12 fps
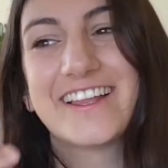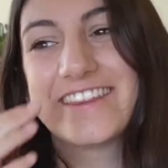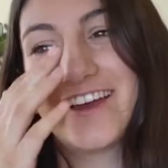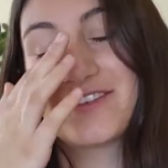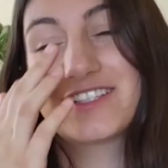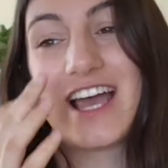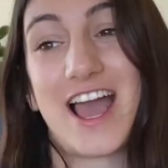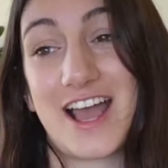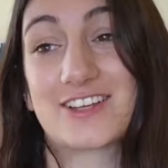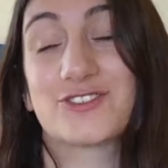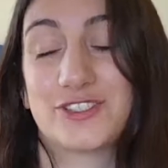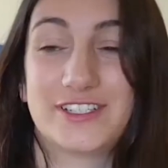That was
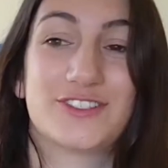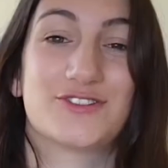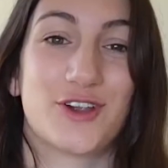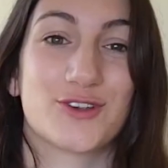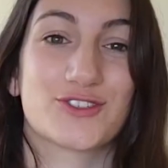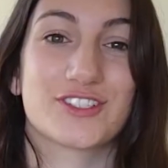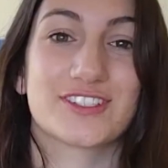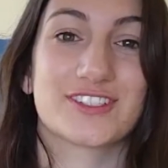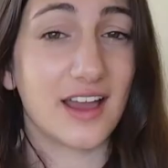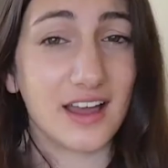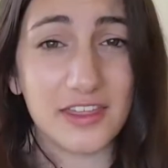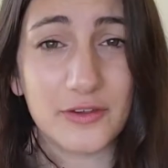actually atrocious. The
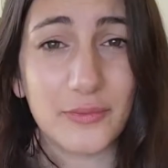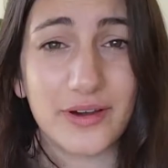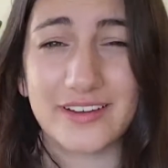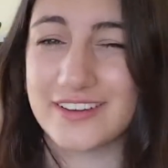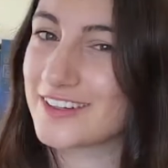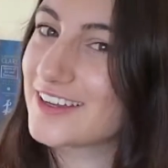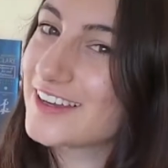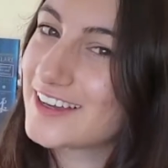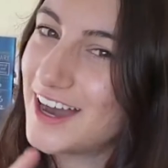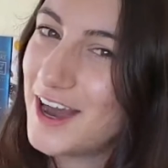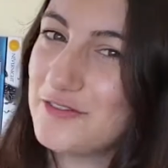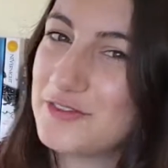other one,
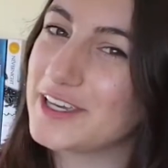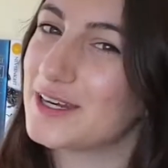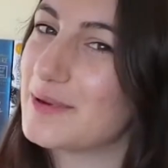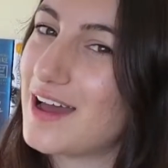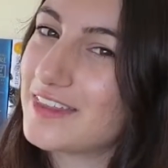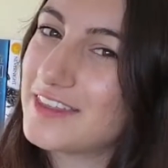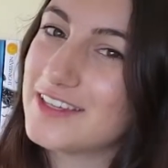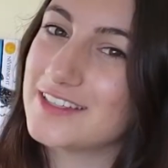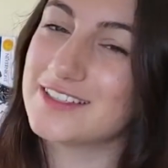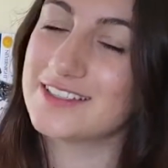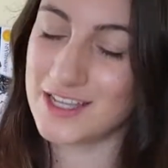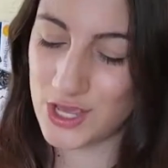can't forget about
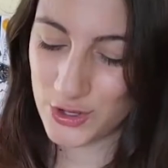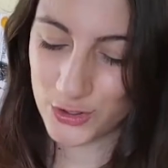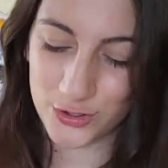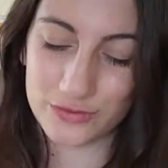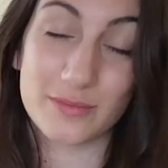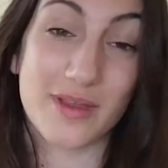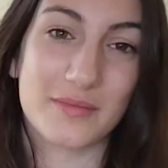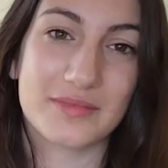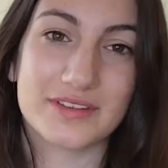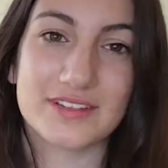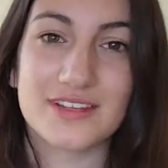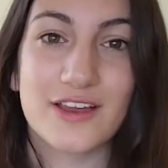this. Who
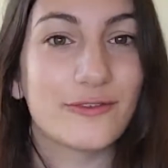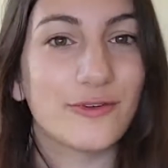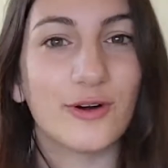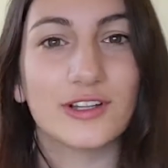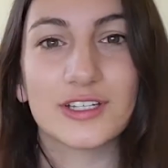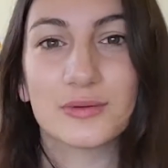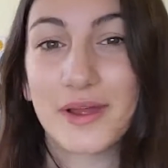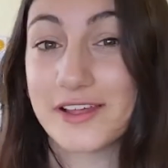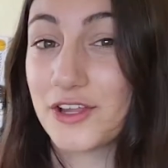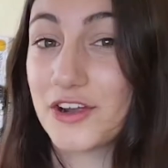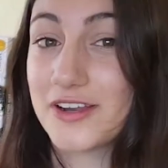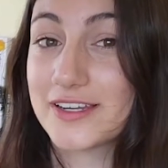remembers Fallen by
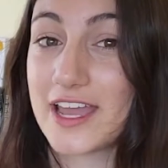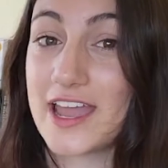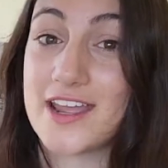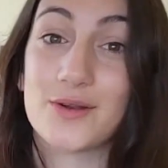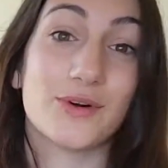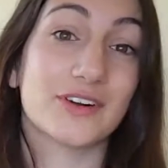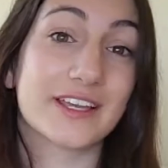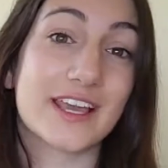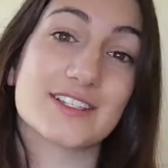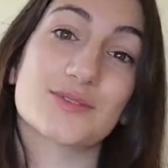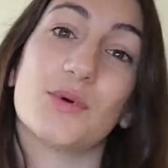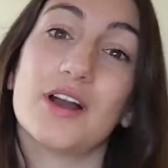Lauren Kate? Well,
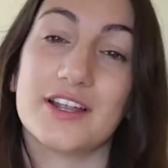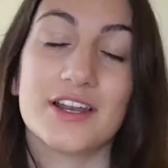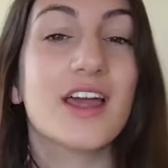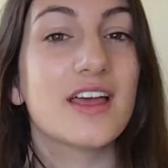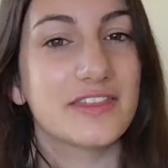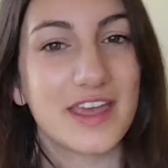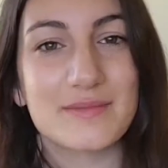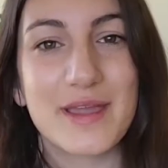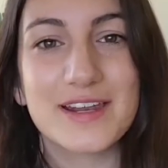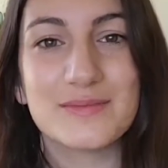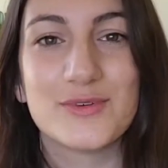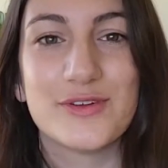guess what? They
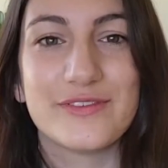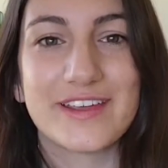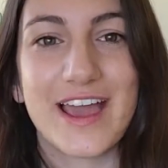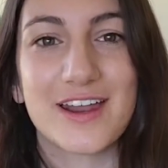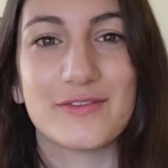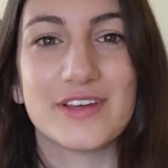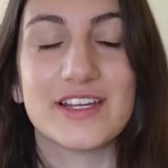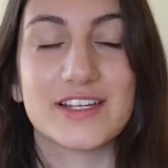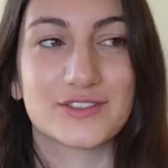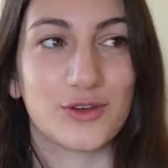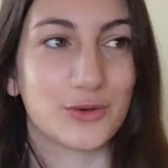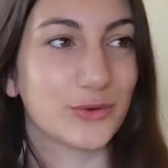made a movie out of it.
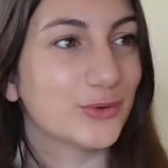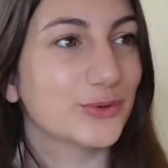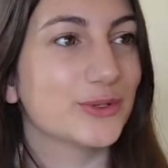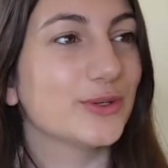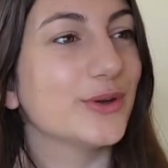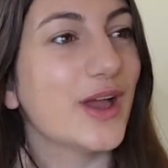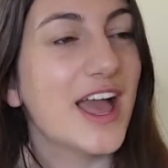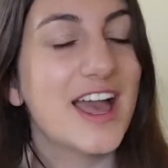It's on Hulu.